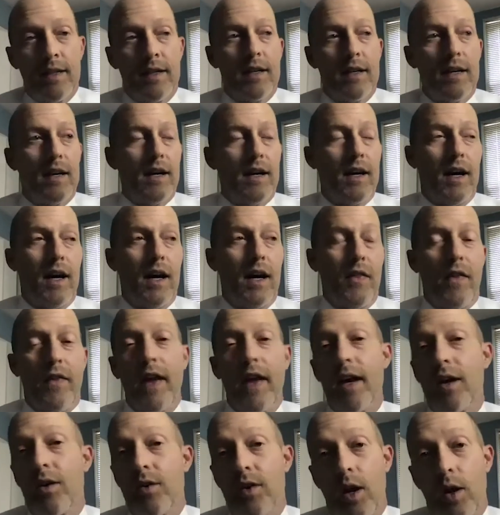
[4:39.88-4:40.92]
uh, then they
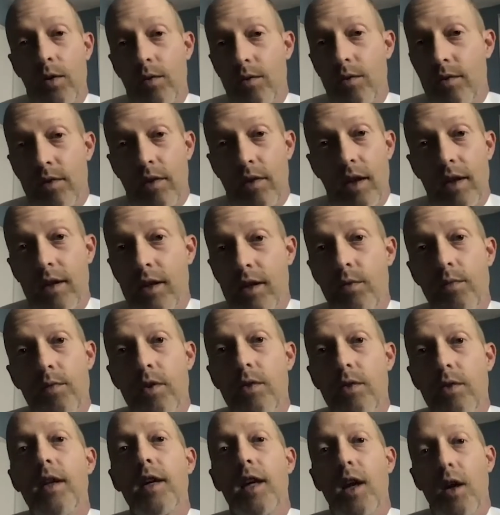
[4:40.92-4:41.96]
don't know that you, you
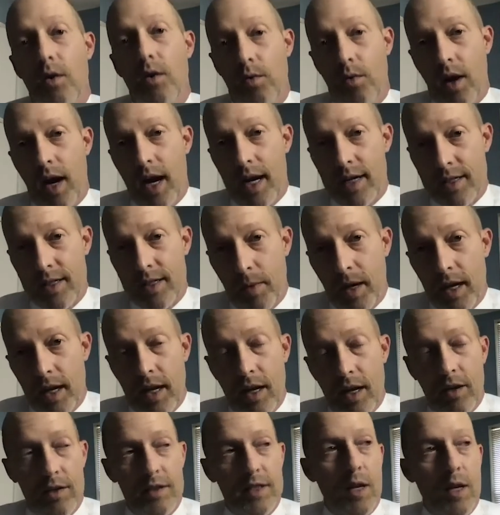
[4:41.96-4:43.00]
need to go ask somebody
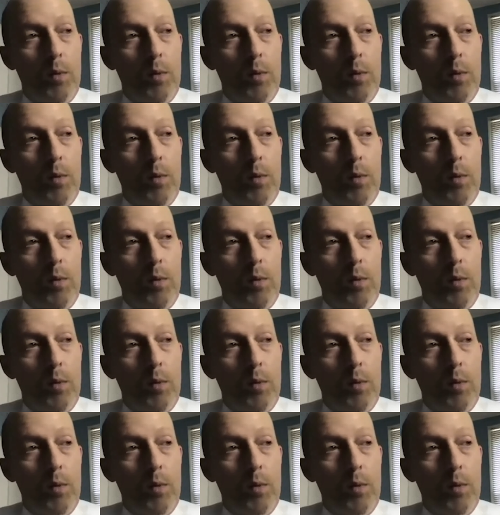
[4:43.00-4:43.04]
else.